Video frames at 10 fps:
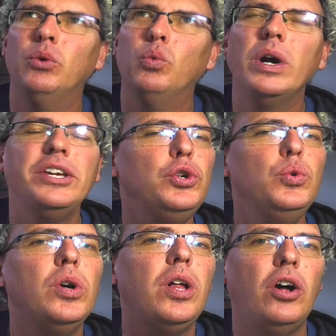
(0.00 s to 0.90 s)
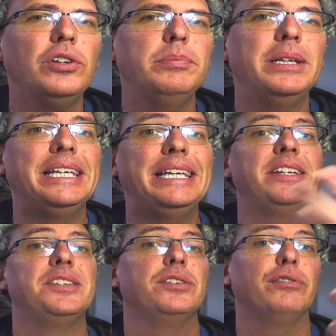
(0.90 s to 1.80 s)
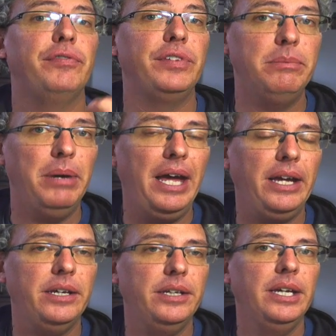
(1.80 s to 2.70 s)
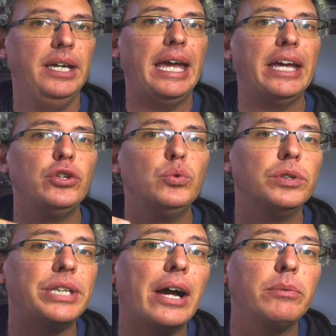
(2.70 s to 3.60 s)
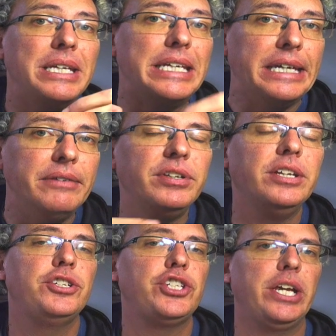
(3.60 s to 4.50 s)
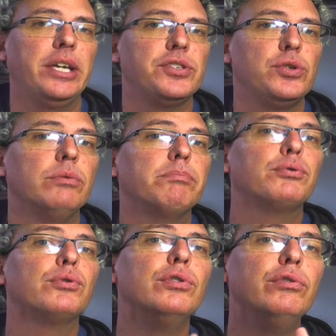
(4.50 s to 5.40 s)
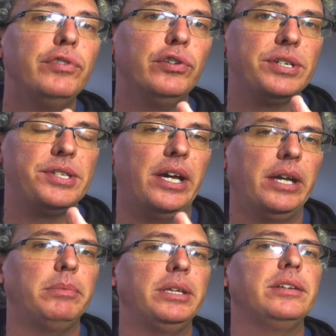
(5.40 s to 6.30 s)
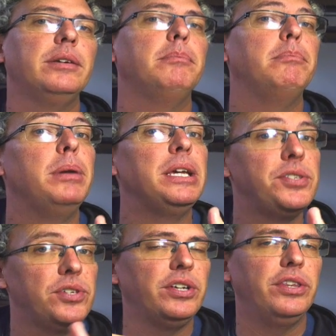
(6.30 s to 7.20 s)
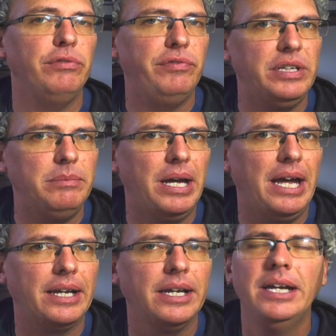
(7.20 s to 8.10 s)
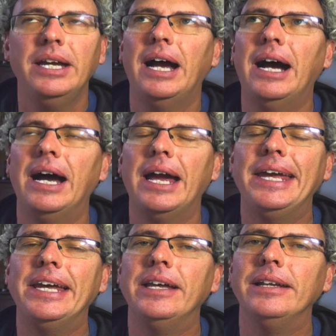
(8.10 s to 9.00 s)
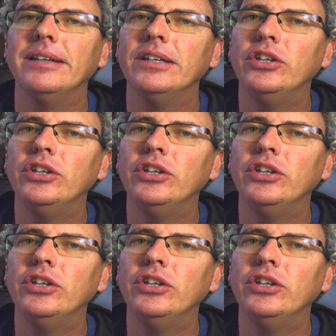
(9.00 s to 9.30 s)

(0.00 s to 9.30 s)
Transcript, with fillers: what you will ultimately get is their feedback, and you will now be given a chance to improve your assignment based on their feedback. Uh, and